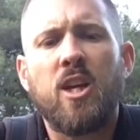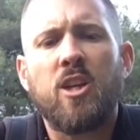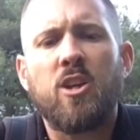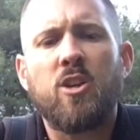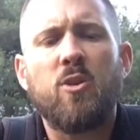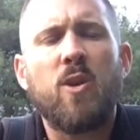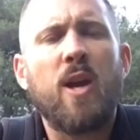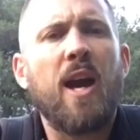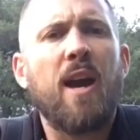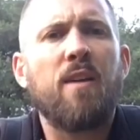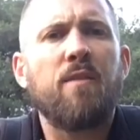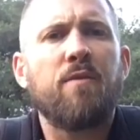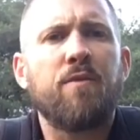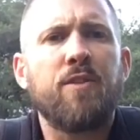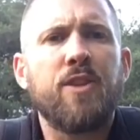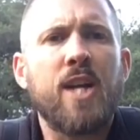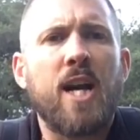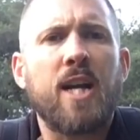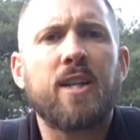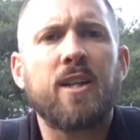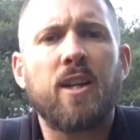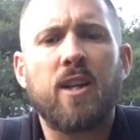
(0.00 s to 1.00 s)
you have
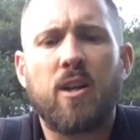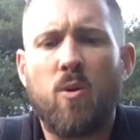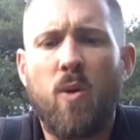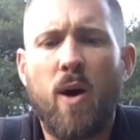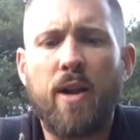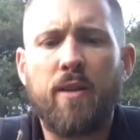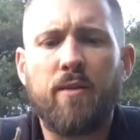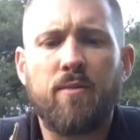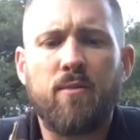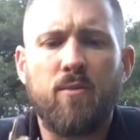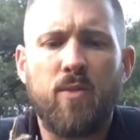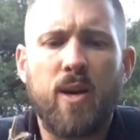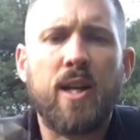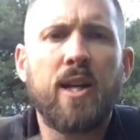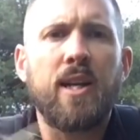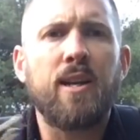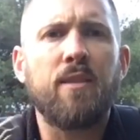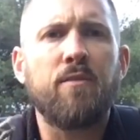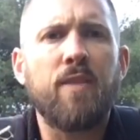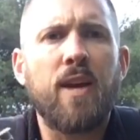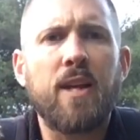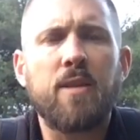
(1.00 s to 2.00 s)
yucca quite readily
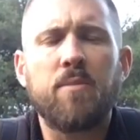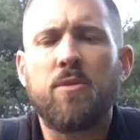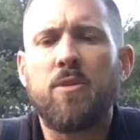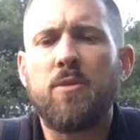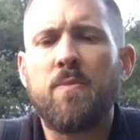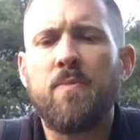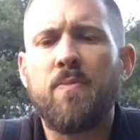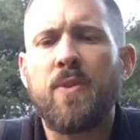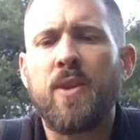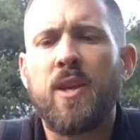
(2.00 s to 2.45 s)
available,